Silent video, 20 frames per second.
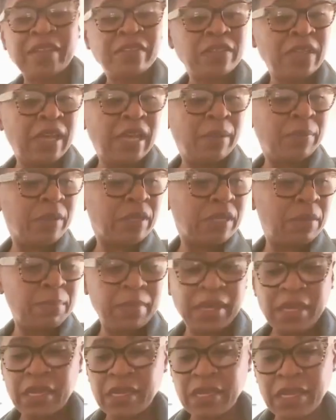so I'm gonna
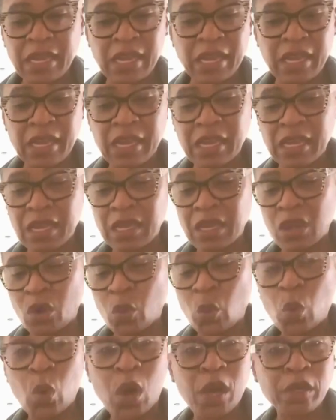make a
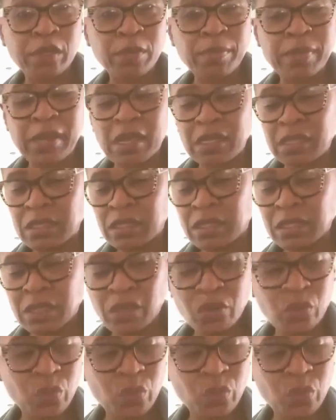watermelon